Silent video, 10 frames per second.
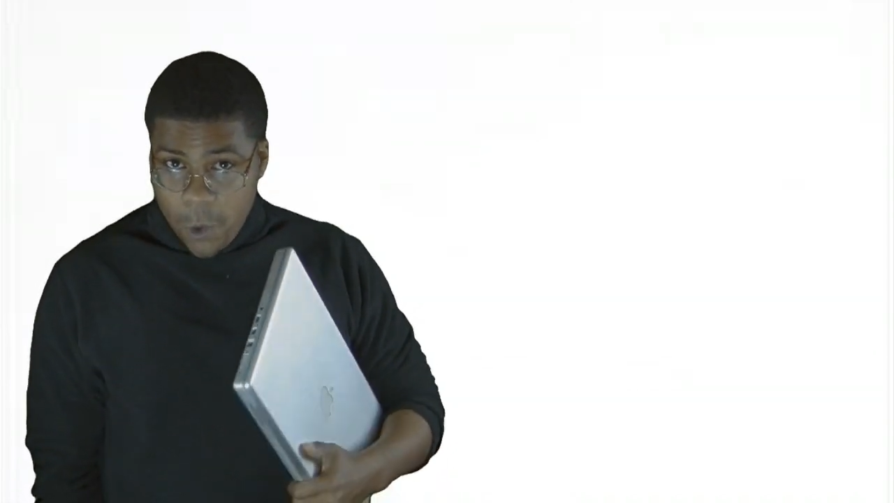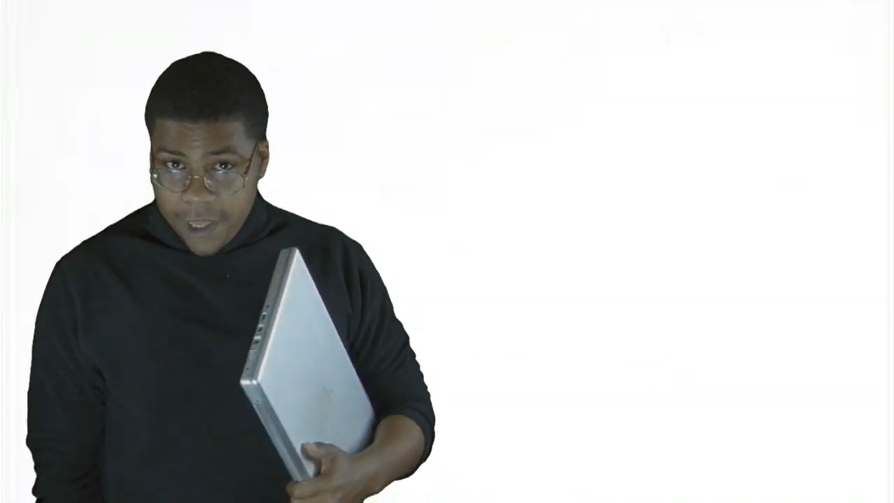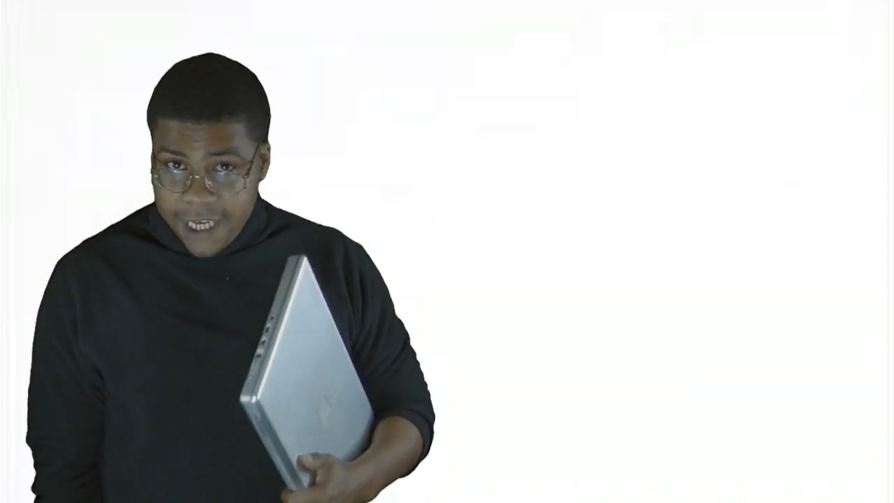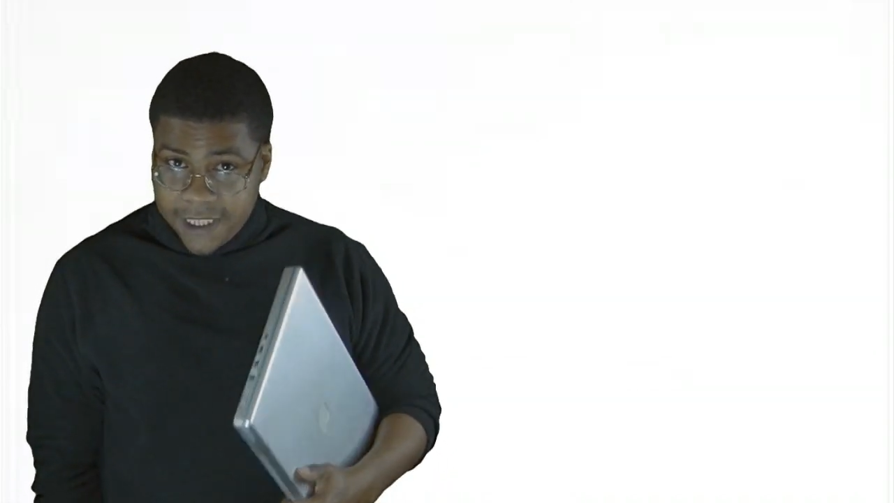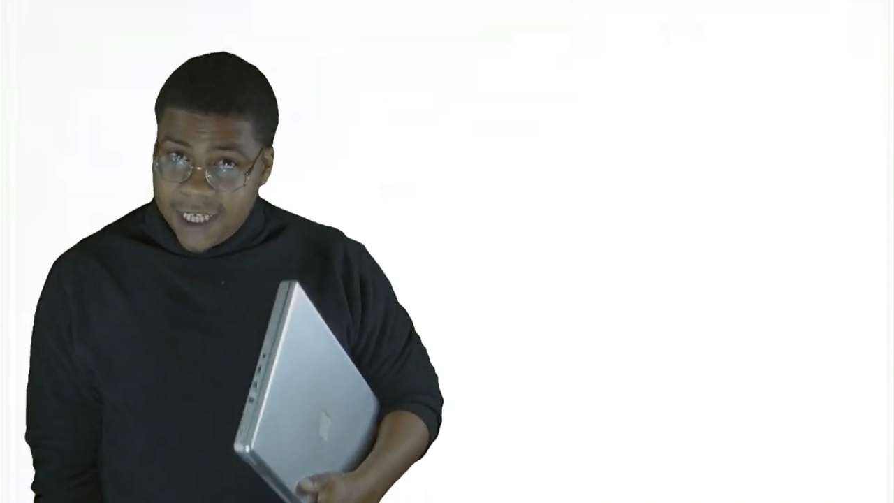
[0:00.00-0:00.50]

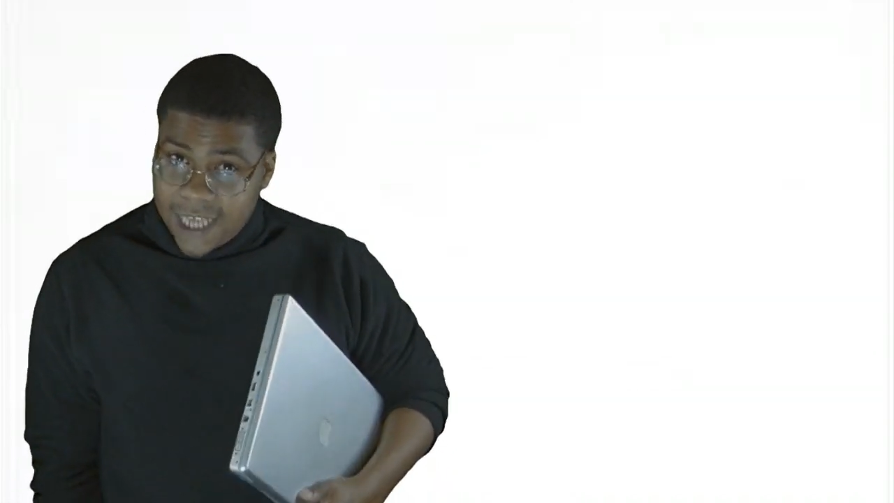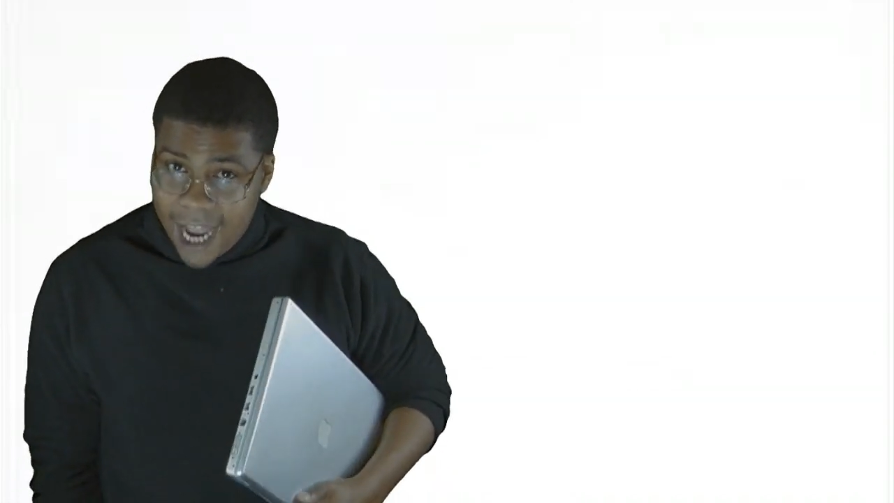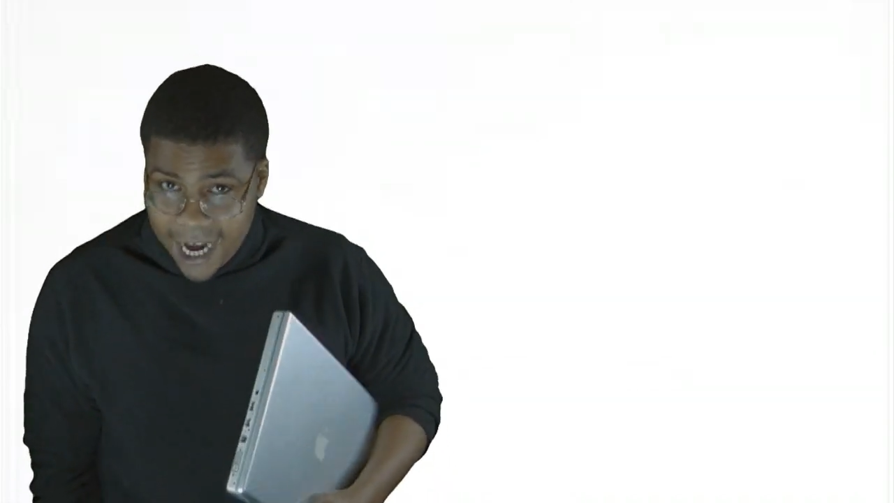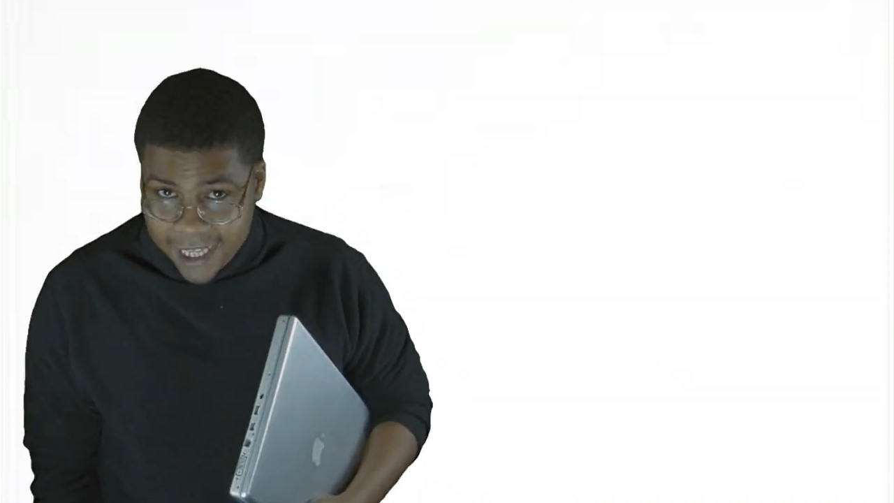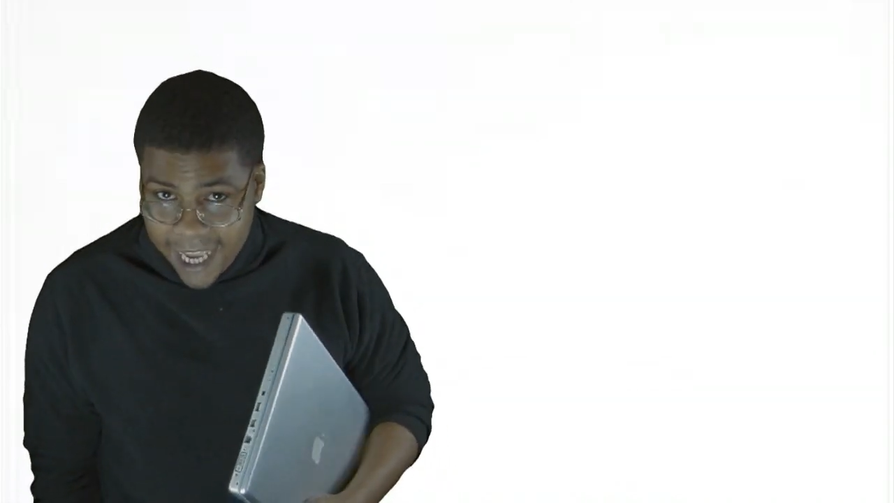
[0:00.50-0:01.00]
released his
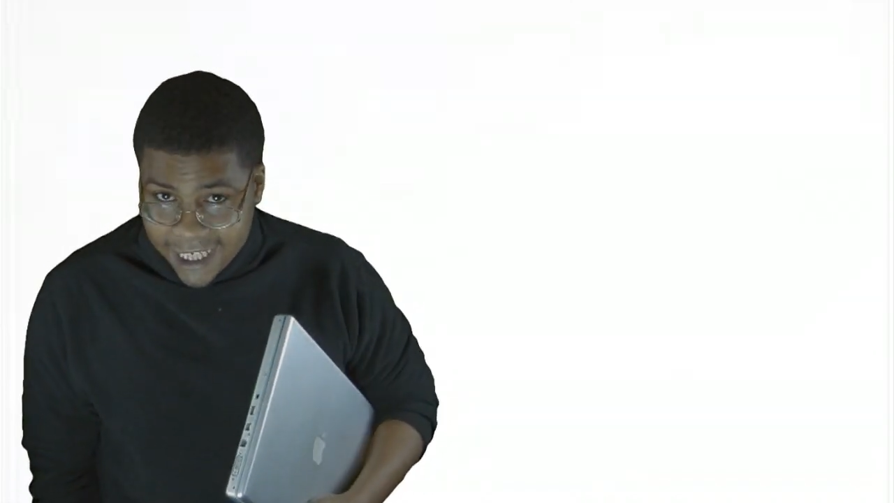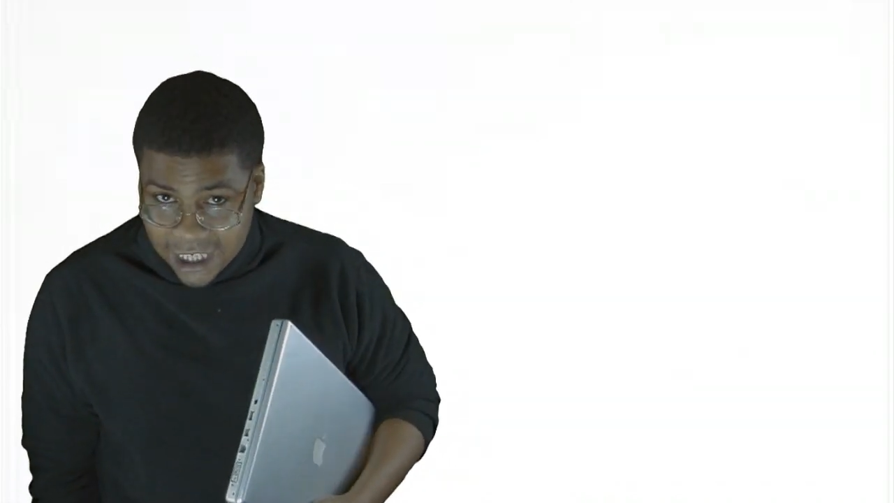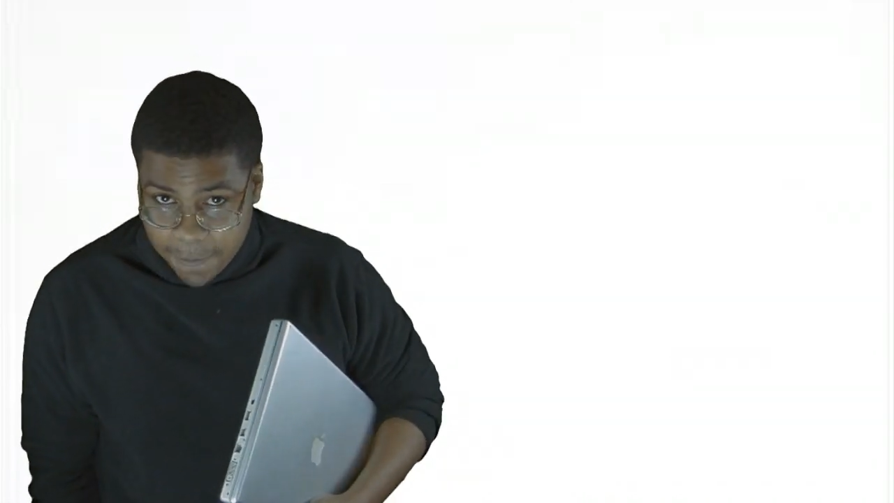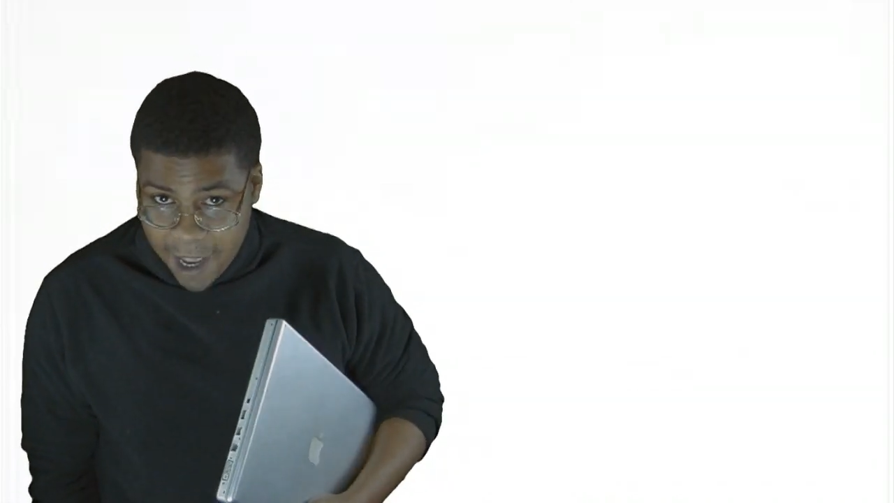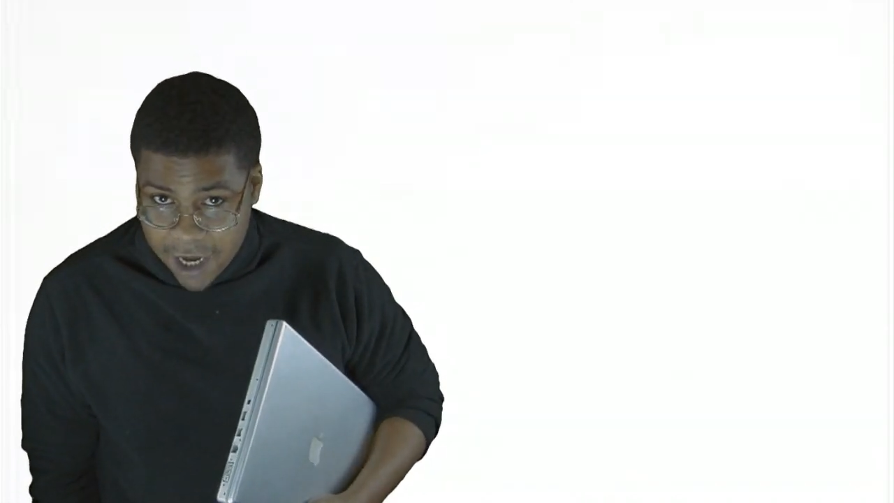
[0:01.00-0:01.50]
highly
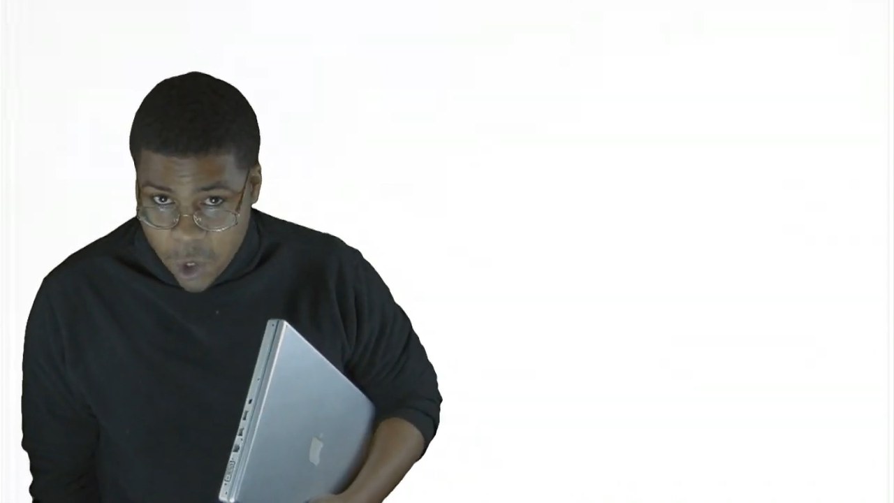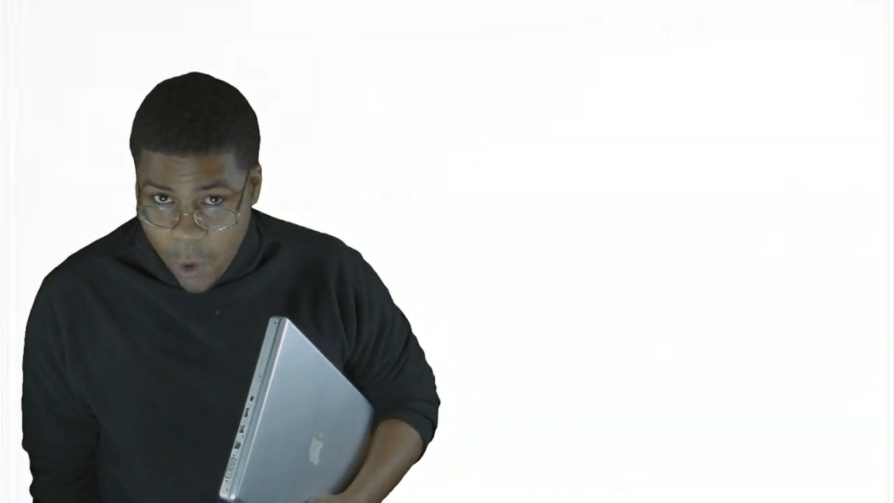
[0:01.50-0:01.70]
anticipated